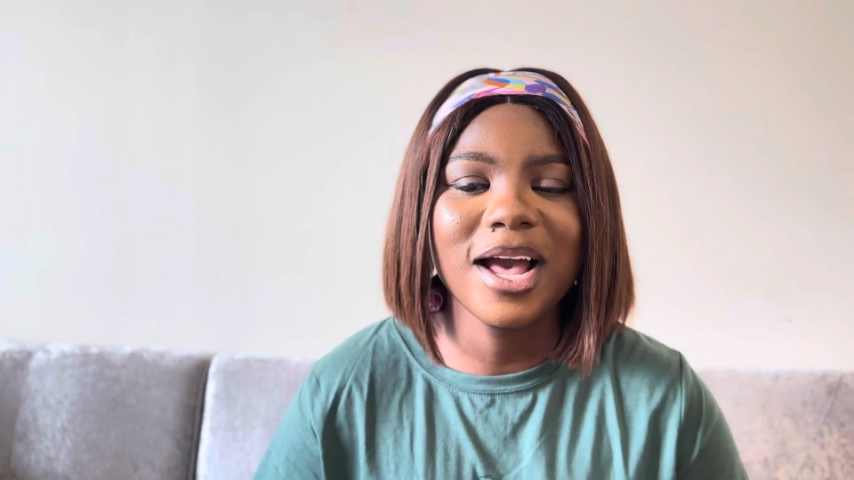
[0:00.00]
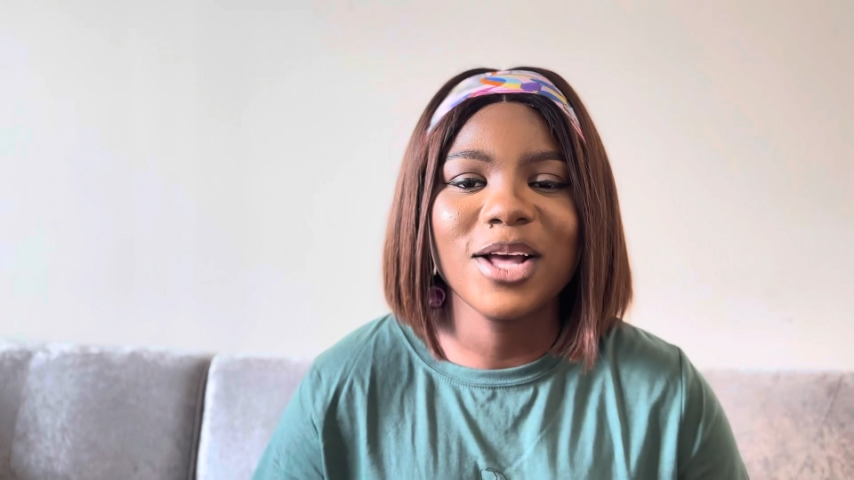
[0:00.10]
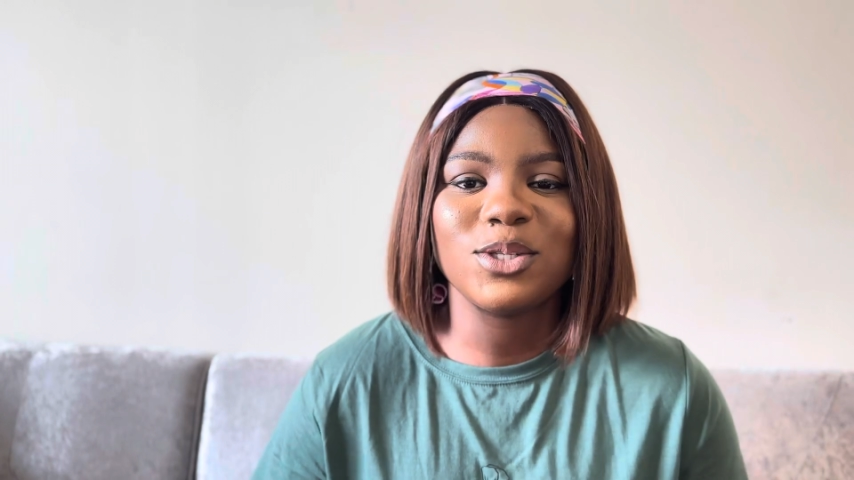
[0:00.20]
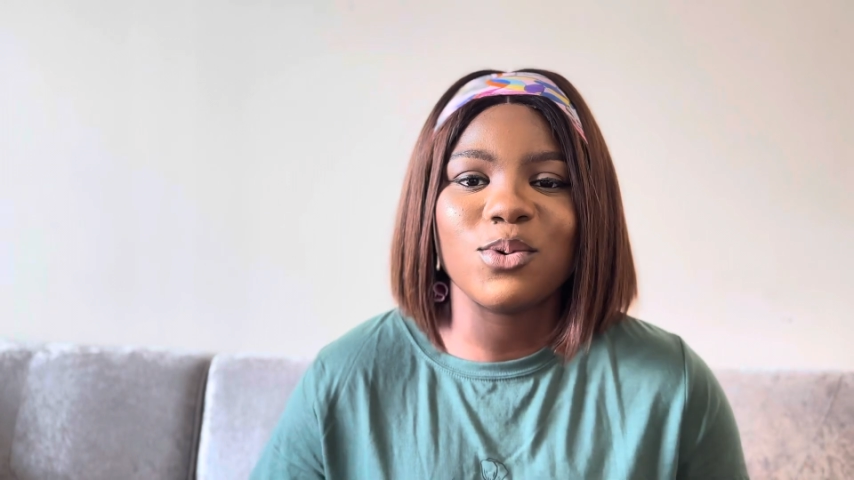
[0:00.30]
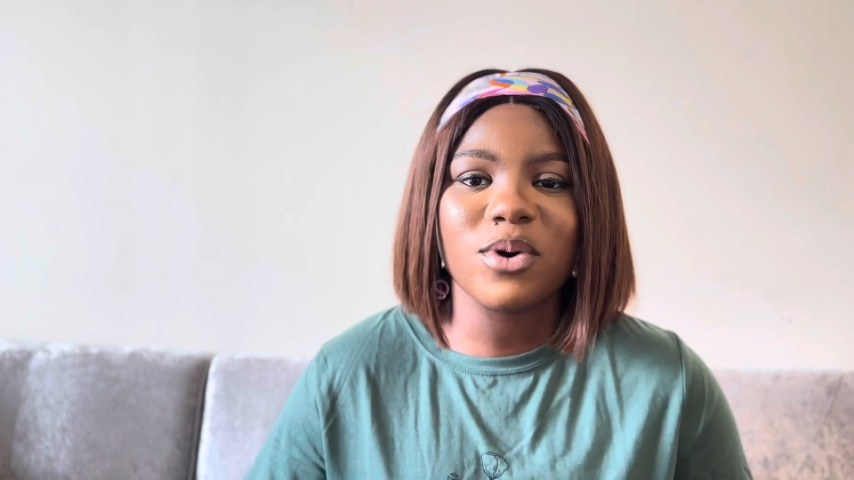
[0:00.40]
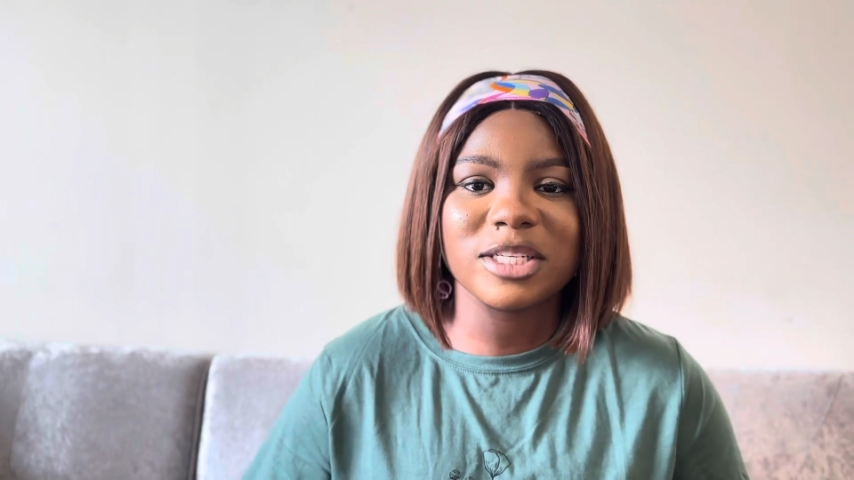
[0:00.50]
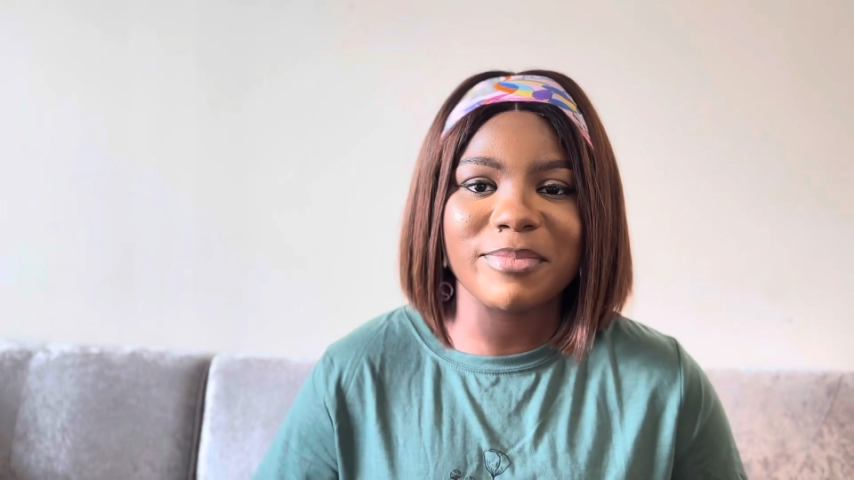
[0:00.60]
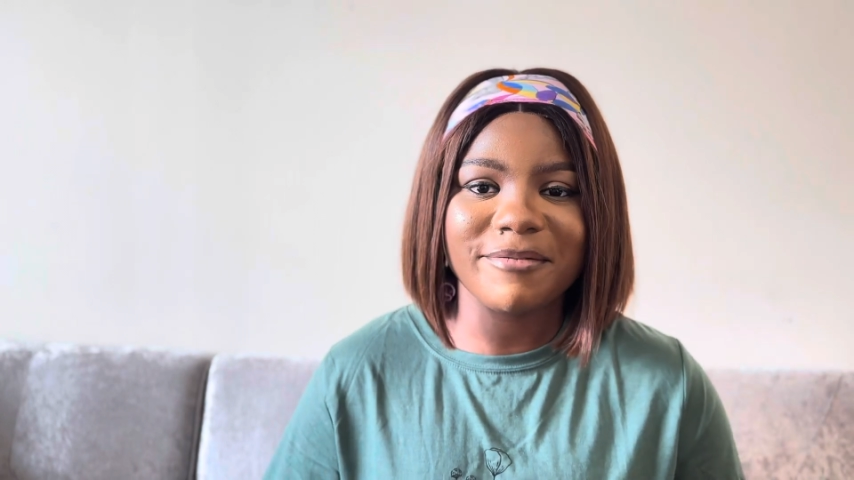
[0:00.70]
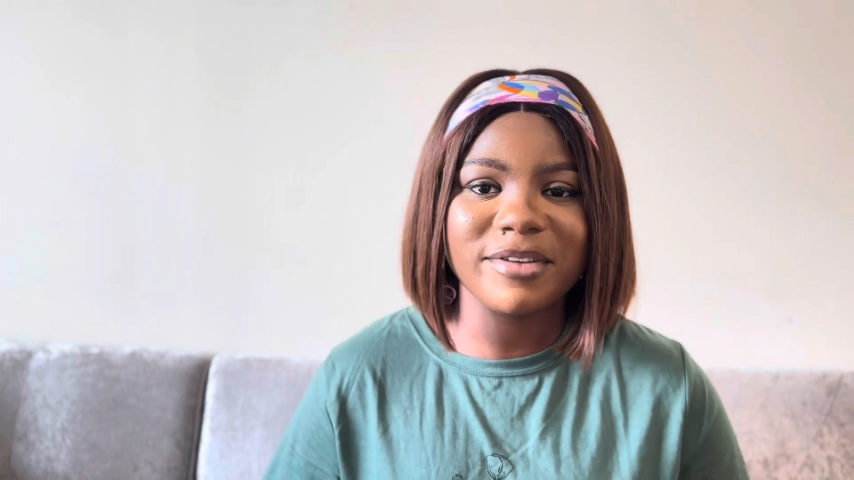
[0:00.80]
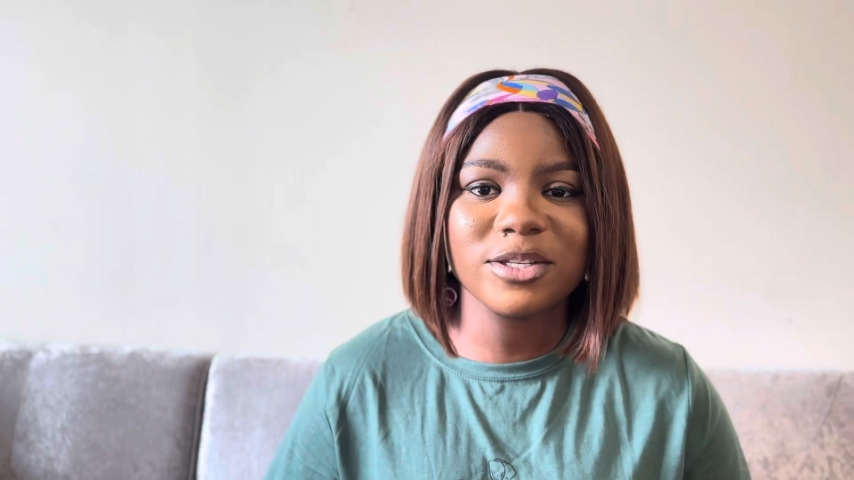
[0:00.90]
to watch my
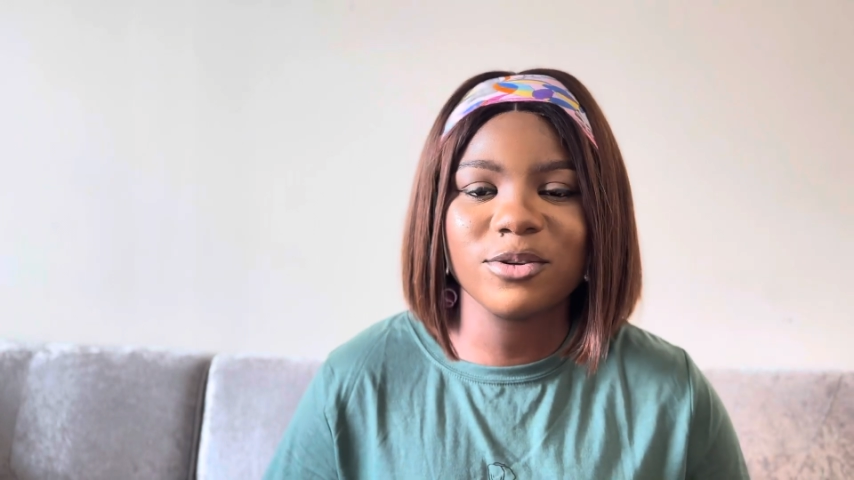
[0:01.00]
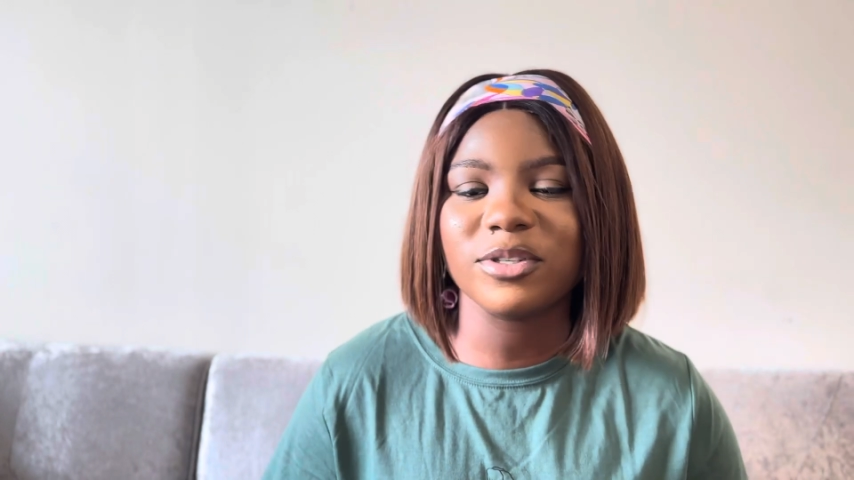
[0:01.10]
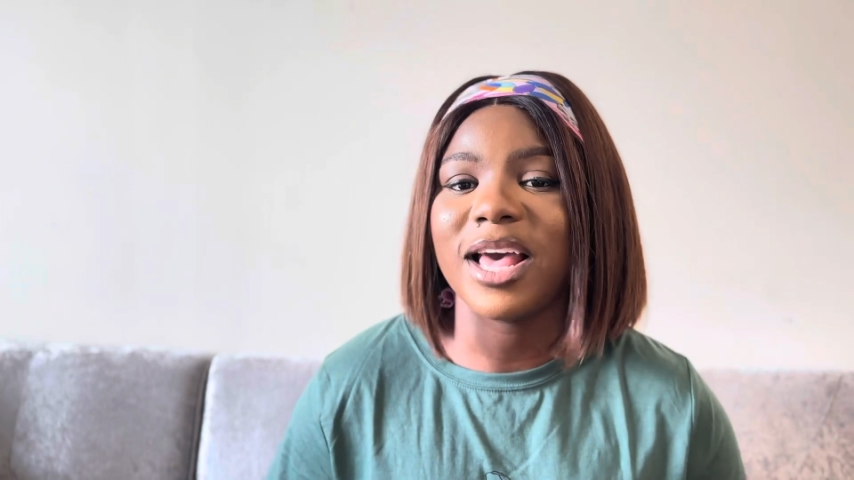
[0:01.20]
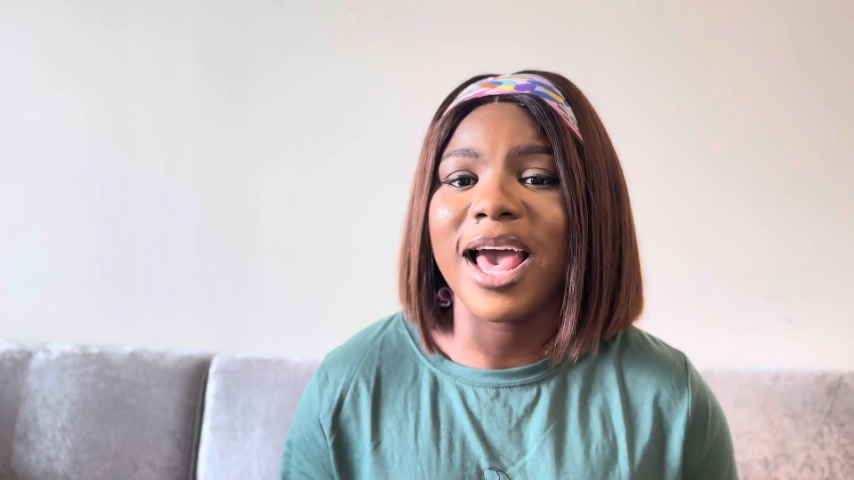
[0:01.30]
videos.